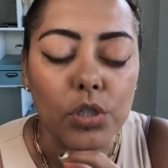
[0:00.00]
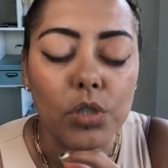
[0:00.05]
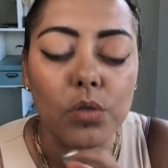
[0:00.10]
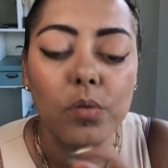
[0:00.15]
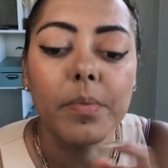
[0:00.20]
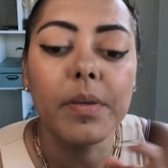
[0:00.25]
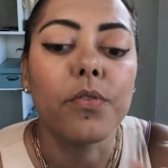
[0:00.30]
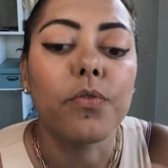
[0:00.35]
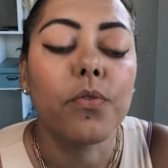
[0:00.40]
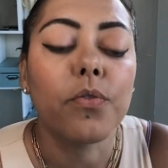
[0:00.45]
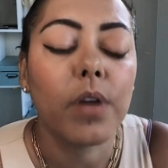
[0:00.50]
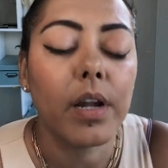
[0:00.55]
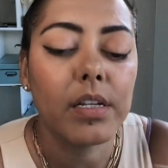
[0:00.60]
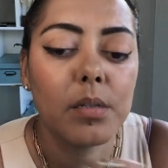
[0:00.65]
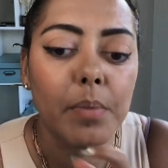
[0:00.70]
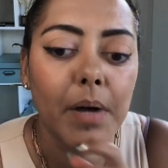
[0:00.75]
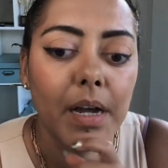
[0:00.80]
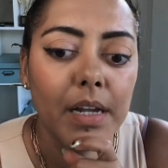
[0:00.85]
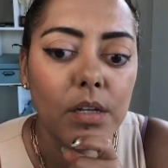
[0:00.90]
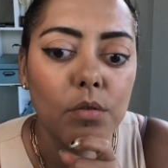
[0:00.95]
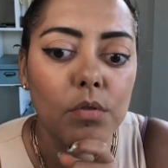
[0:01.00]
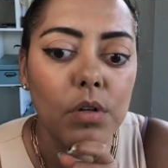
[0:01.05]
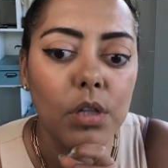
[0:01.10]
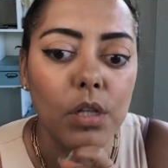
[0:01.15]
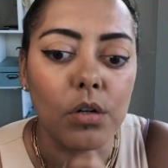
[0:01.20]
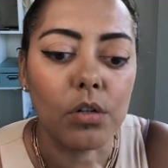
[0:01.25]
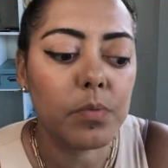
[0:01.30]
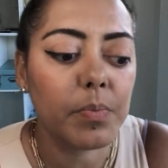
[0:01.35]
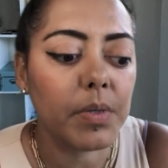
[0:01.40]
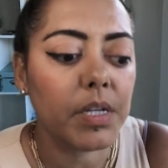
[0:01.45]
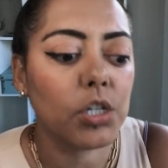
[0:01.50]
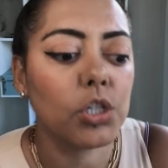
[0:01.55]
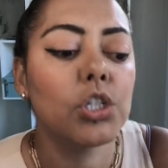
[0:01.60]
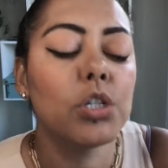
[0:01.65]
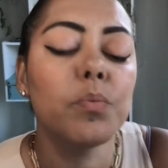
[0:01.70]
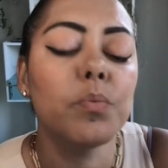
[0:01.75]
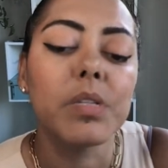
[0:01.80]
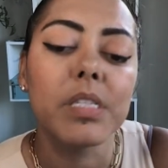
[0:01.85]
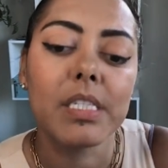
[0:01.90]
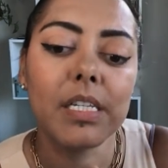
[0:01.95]
She would be afraid to buy new clothes because
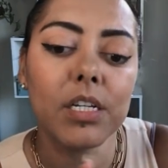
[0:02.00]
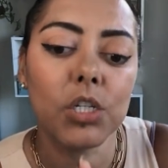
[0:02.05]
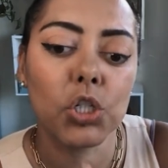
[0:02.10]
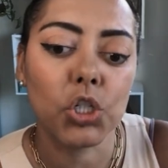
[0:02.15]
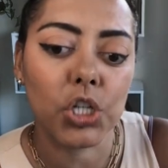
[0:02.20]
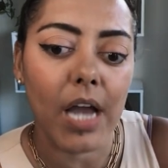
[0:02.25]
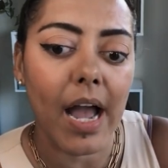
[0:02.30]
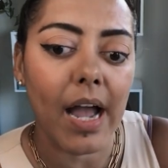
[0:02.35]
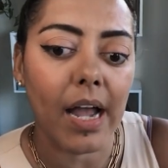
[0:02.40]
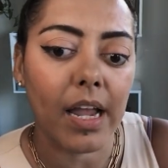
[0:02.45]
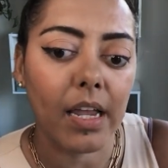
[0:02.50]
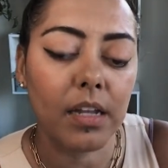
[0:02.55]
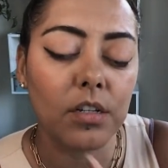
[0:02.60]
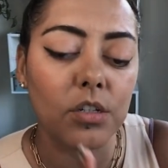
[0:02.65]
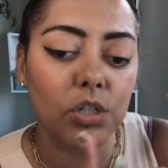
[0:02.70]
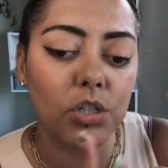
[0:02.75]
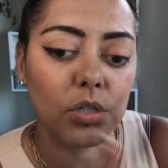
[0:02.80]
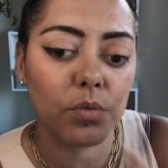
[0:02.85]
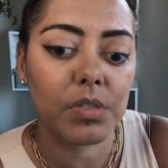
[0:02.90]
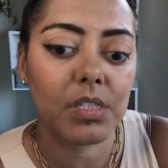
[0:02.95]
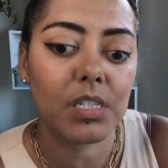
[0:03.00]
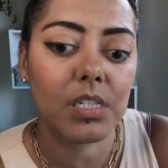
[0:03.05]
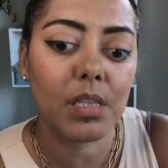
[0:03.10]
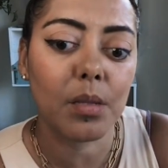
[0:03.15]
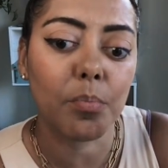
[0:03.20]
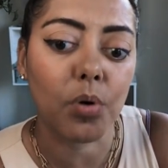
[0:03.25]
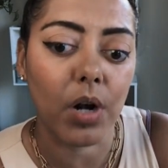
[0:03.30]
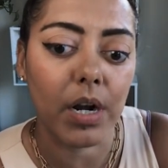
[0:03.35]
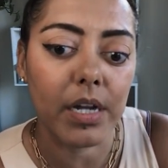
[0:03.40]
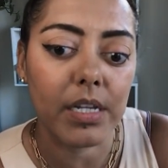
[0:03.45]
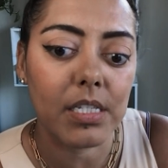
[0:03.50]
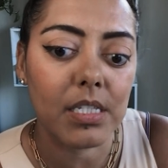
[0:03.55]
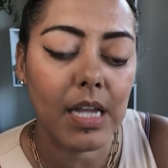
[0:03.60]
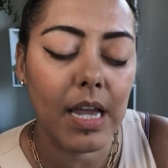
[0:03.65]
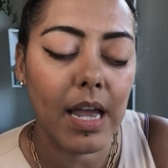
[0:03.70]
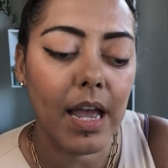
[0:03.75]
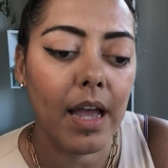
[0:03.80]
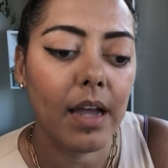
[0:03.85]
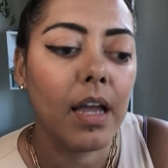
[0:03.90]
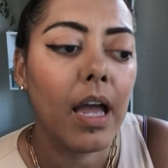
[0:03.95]
she would see a jacket and she would see the price
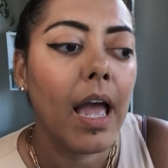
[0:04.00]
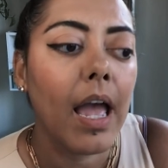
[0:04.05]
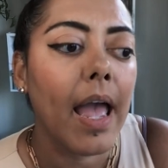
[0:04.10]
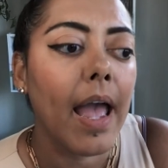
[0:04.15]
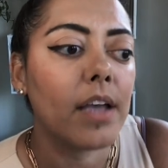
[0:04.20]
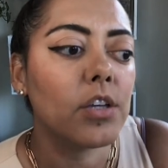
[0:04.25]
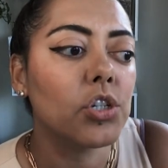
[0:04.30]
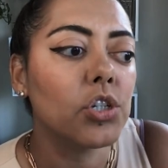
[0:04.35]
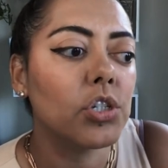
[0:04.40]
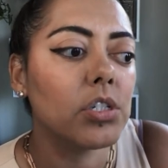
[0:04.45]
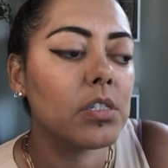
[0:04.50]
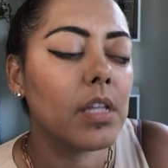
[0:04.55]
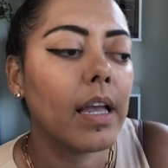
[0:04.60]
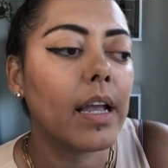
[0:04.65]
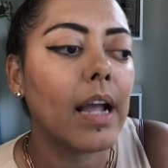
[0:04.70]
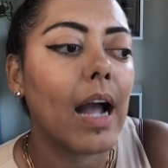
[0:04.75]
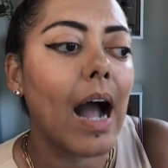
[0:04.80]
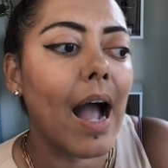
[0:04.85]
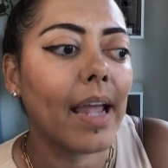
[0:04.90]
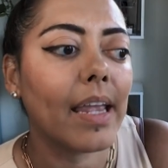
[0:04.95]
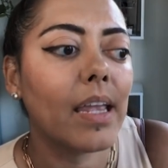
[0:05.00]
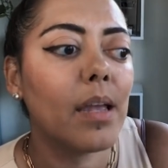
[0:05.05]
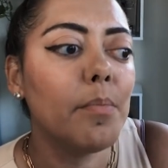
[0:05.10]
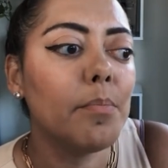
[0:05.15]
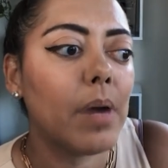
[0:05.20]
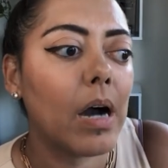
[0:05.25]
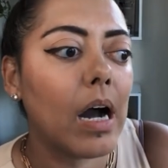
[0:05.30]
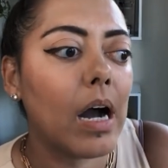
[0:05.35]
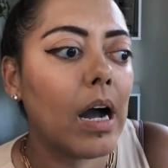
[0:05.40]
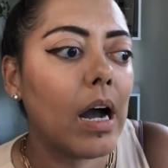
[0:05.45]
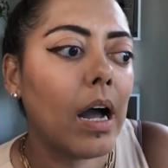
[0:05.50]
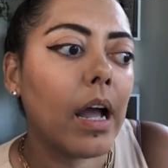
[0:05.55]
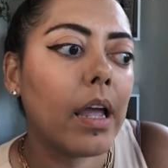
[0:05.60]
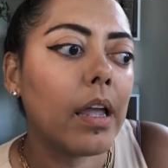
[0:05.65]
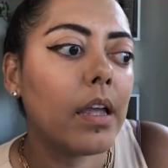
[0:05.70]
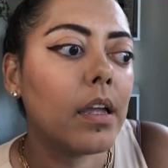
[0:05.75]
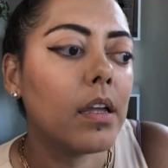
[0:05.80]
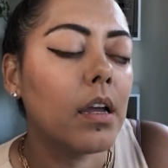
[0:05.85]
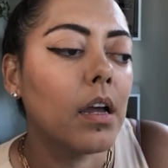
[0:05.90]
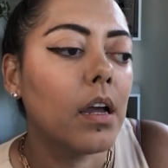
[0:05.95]
tag and she's like, I can
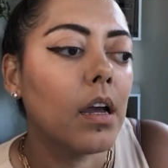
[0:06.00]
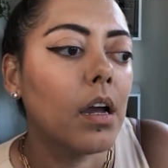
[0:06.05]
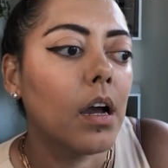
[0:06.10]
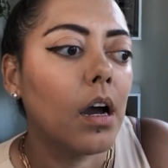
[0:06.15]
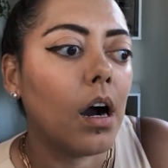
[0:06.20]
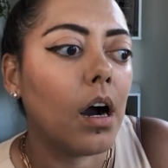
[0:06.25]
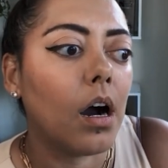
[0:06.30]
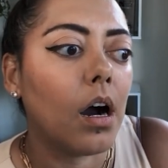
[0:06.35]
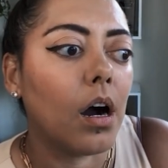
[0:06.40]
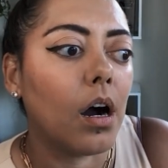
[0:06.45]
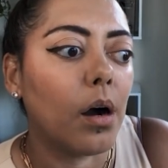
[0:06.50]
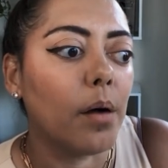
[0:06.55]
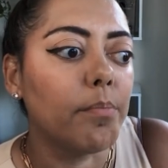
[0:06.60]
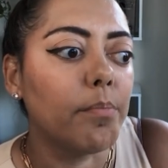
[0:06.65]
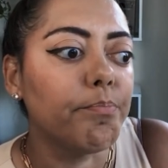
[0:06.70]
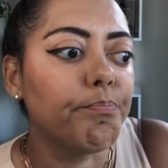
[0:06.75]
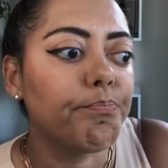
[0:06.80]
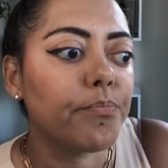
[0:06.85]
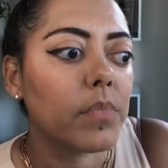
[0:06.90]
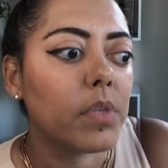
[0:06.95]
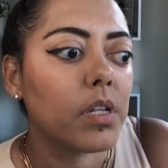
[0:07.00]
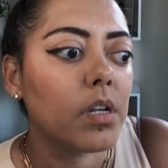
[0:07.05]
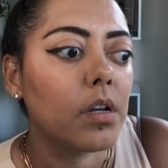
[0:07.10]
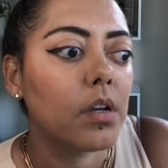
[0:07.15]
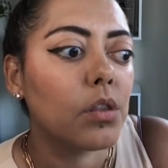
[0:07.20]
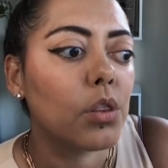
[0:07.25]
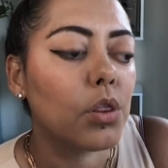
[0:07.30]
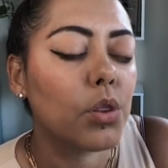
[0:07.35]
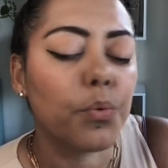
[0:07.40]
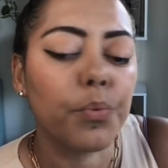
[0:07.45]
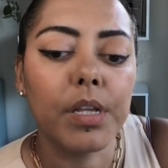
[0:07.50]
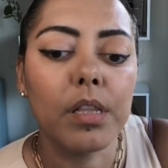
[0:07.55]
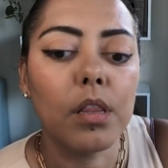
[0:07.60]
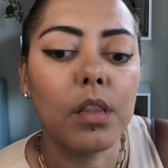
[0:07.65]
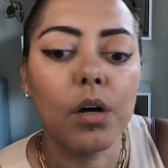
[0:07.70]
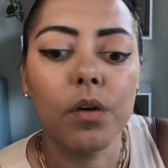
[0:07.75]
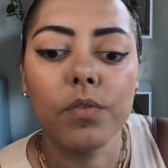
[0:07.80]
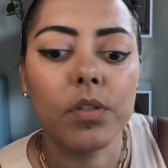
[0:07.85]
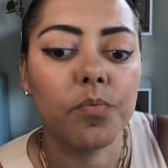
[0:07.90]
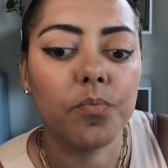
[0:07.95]
buy um, three
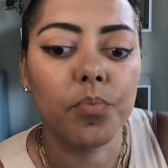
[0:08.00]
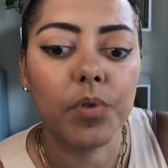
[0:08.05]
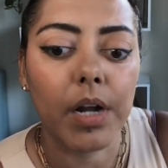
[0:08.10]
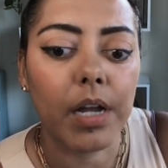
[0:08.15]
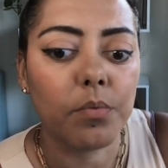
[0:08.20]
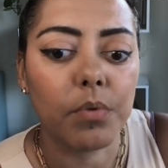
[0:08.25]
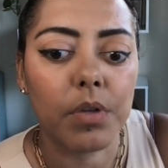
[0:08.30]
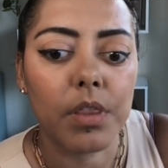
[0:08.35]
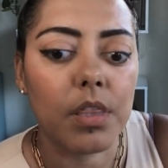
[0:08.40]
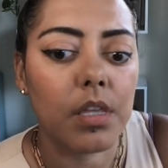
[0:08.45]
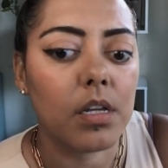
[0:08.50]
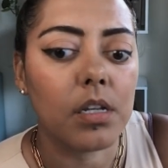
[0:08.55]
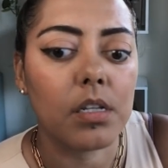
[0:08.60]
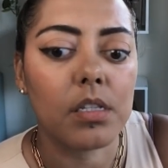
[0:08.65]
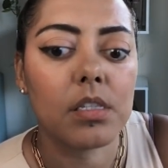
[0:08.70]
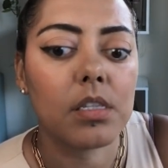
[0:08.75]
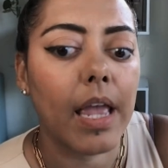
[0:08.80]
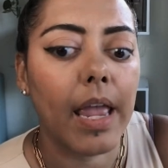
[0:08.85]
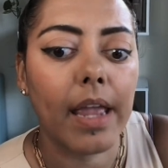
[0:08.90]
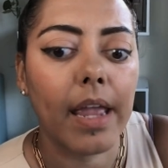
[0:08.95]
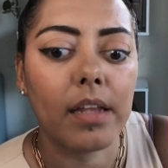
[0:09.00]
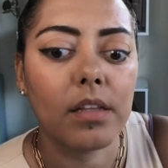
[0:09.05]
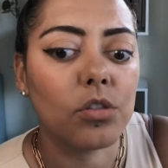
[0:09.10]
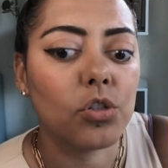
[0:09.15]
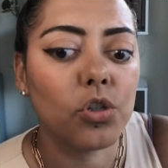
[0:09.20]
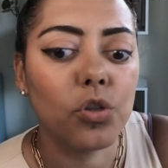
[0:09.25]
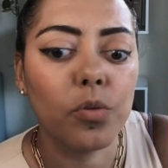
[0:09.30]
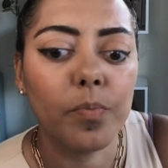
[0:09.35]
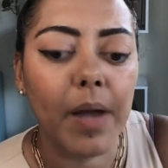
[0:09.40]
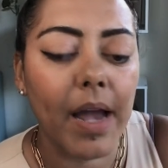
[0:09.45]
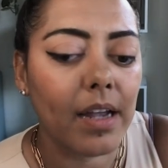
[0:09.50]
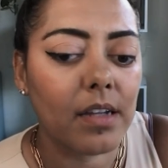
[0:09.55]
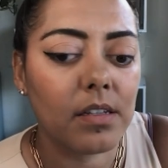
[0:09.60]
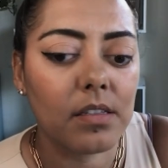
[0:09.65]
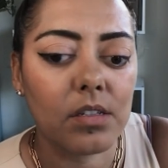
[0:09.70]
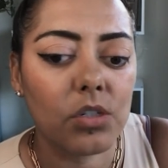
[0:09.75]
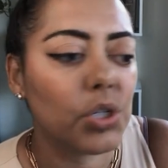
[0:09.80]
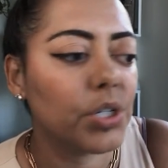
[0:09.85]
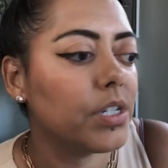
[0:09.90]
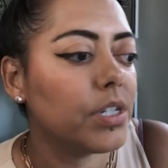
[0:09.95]
loaves of bread with this and two packets
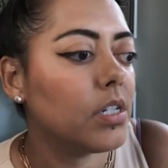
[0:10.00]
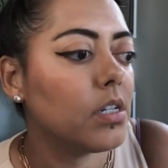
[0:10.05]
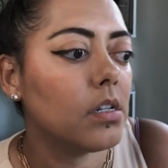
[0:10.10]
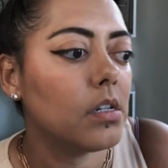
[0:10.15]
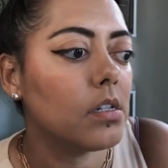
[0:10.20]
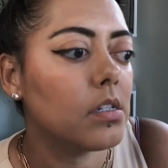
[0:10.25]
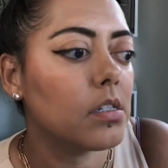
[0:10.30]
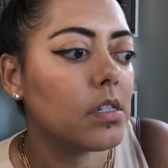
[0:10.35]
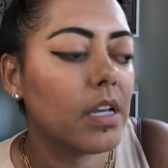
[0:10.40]
of cheese.